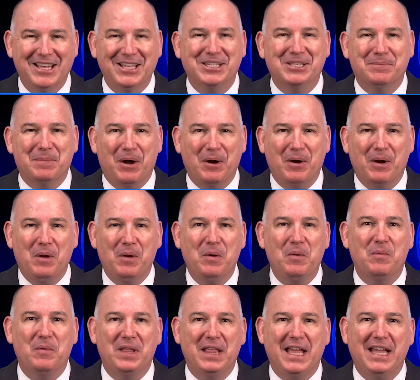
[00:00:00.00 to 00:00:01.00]
Tomorrow,
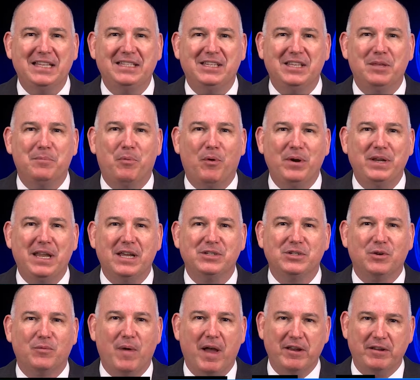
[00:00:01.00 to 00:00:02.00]
we'll head to the
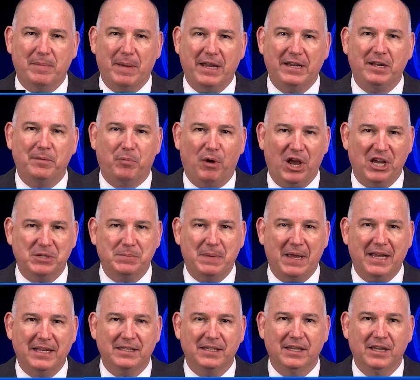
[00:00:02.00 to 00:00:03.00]
Poindexter Roundabout in
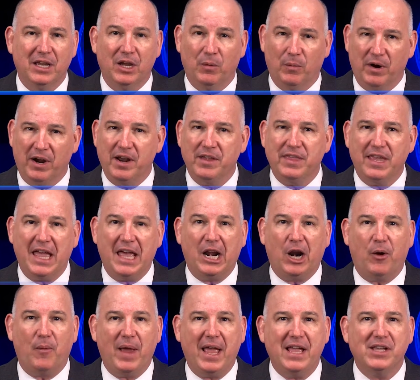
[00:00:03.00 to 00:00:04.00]
Prospect, where the
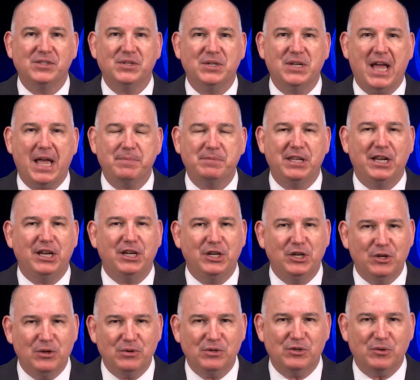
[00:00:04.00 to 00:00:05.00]
NRA has adopted a
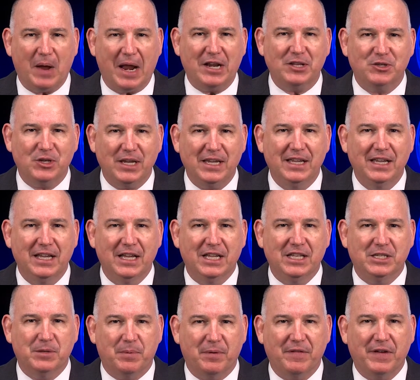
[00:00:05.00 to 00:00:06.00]
new strategy
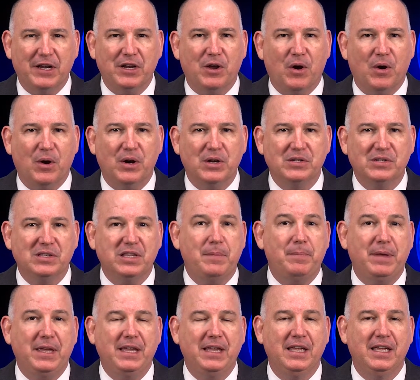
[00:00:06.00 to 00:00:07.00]
to prevent cars
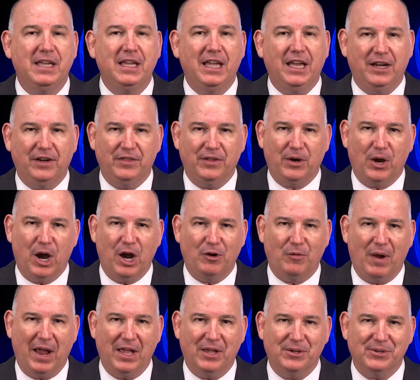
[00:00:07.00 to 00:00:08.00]
slipping into the
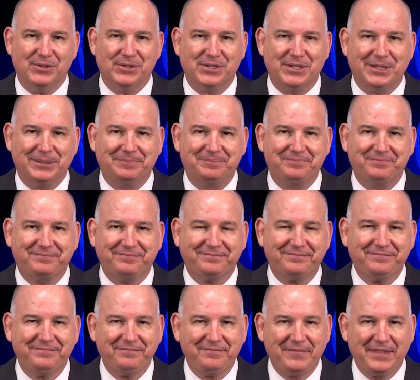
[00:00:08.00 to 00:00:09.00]
guardrails.
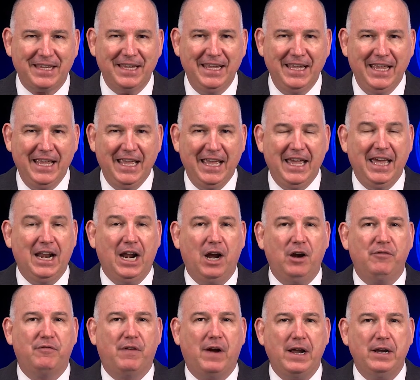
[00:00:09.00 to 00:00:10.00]
In
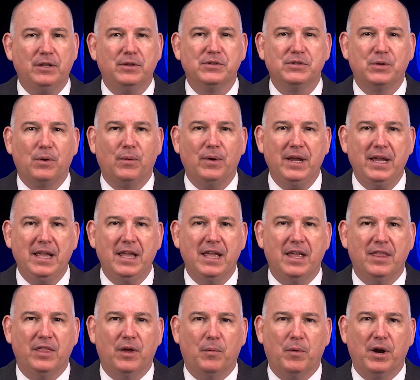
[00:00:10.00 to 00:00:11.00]
our final story,
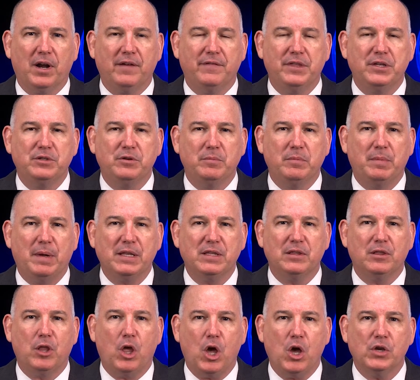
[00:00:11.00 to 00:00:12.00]
the work of the Truman
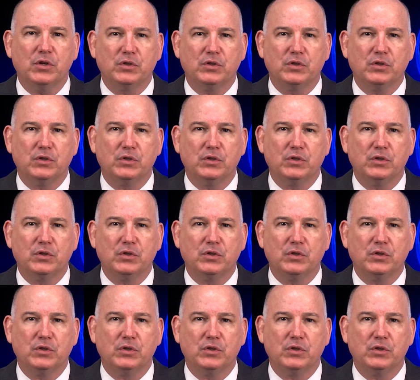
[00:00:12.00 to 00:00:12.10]
Button Law